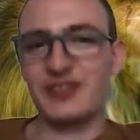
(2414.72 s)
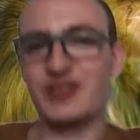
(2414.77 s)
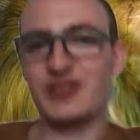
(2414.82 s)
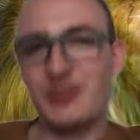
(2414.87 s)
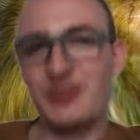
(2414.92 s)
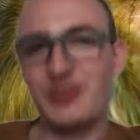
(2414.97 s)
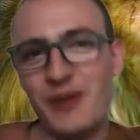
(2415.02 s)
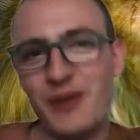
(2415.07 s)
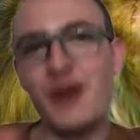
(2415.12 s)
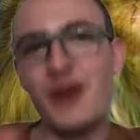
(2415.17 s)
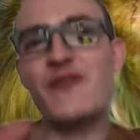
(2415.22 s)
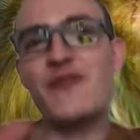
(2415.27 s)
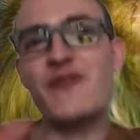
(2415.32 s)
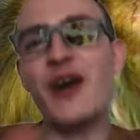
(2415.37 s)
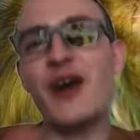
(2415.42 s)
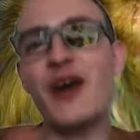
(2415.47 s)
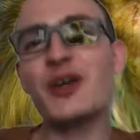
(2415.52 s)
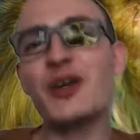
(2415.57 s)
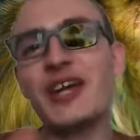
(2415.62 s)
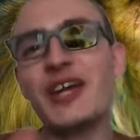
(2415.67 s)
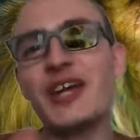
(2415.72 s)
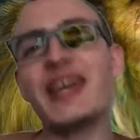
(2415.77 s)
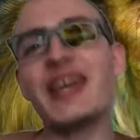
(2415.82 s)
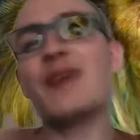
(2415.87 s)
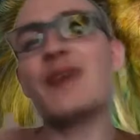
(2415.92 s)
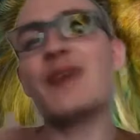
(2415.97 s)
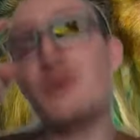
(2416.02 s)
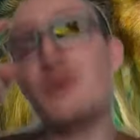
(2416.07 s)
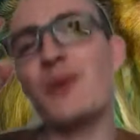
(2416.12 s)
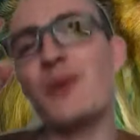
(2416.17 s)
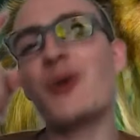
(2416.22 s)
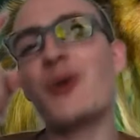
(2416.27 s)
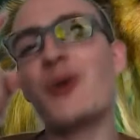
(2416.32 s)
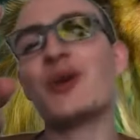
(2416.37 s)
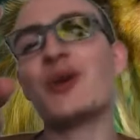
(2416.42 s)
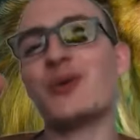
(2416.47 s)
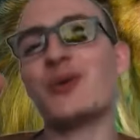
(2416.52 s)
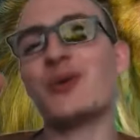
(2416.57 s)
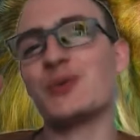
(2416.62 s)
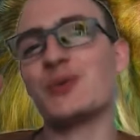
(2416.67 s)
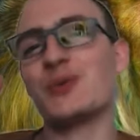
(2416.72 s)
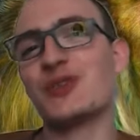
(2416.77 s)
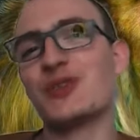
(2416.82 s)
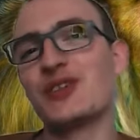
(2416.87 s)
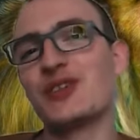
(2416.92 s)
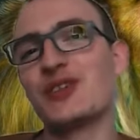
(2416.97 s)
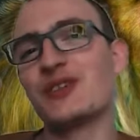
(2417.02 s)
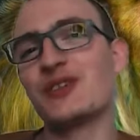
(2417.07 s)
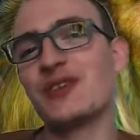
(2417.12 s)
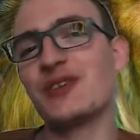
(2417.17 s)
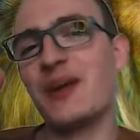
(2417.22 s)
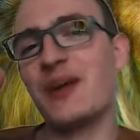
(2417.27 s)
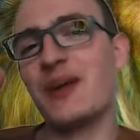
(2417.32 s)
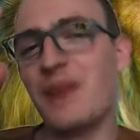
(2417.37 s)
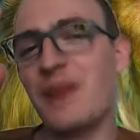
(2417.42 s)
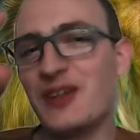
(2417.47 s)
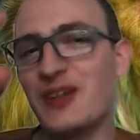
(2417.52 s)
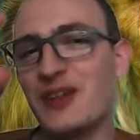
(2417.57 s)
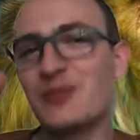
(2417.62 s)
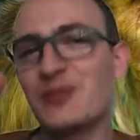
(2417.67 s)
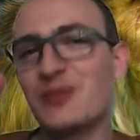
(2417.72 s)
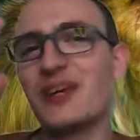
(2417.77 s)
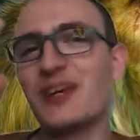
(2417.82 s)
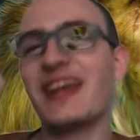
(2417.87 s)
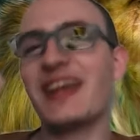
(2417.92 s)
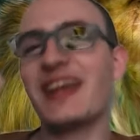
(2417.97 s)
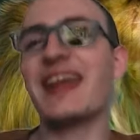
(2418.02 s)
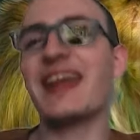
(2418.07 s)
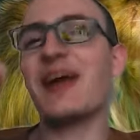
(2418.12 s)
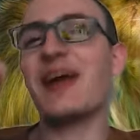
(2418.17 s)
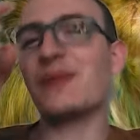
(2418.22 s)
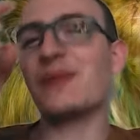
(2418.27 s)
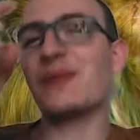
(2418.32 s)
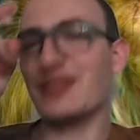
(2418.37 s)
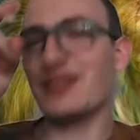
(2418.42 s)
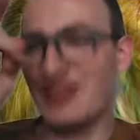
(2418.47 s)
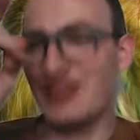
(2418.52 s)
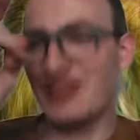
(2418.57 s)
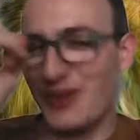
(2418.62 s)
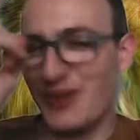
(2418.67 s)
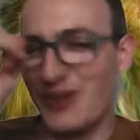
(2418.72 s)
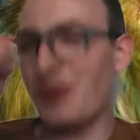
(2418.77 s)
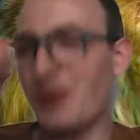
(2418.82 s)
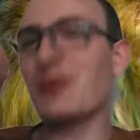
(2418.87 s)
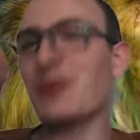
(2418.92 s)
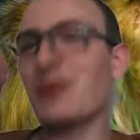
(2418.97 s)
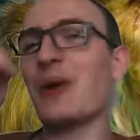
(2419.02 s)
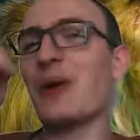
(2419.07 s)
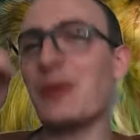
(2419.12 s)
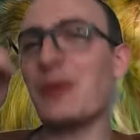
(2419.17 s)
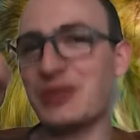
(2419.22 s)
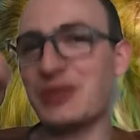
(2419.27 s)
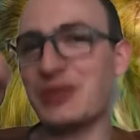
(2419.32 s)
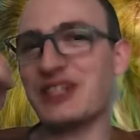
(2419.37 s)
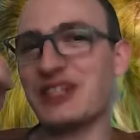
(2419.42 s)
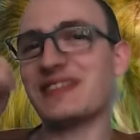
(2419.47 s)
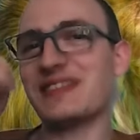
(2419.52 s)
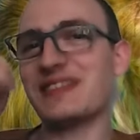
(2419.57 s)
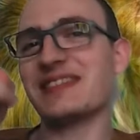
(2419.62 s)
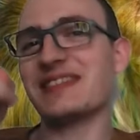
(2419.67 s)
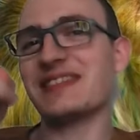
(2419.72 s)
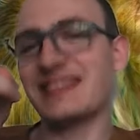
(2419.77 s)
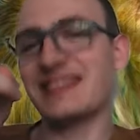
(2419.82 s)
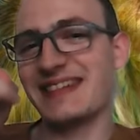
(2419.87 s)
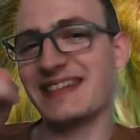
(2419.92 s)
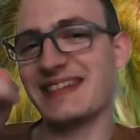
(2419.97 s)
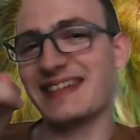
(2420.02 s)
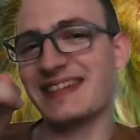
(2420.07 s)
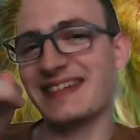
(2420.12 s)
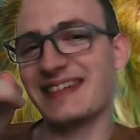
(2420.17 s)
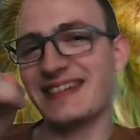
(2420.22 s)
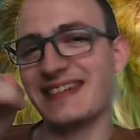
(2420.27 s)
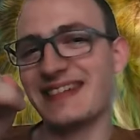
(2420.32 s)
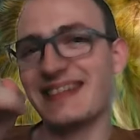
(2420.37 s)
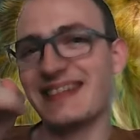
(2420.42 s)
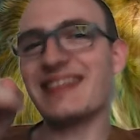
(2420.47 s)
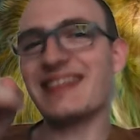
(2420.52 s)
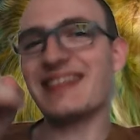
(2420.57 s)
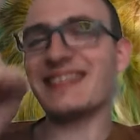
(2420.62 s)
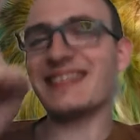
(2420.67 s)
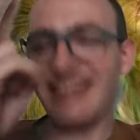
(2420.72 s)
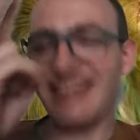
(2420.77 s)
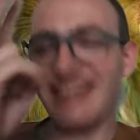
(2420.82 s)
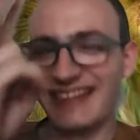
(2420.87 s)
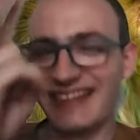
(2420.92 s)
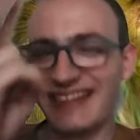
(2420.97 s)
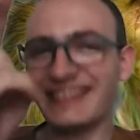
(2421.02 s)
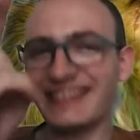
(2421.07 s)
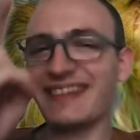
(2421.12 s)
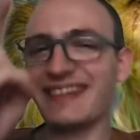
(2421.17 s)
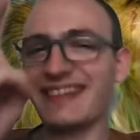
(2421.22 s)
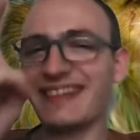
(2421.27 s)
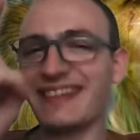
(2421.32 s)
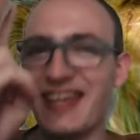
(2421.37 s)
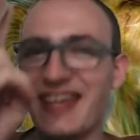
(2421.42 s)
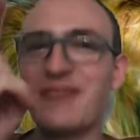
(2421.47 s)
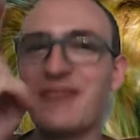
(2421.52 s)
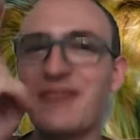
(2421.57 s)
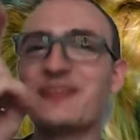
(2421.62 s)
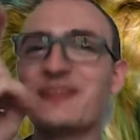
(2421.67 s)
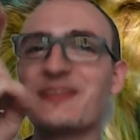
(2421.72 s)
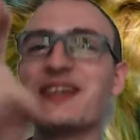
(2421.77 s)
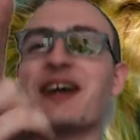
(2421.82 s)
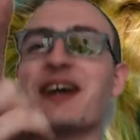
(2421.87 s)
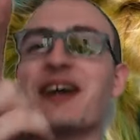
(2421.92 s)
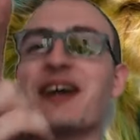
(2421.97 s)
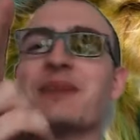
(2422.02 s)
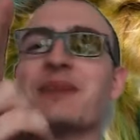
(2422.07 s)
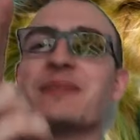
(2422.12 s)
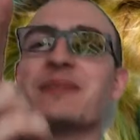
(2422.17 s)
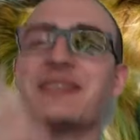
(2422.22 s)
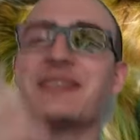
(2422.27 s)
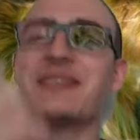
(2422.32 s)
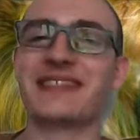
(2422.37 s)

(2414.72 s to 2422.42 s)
So the amount of value you can get with one coach, imagine what you can get with two coaches exactly the same time.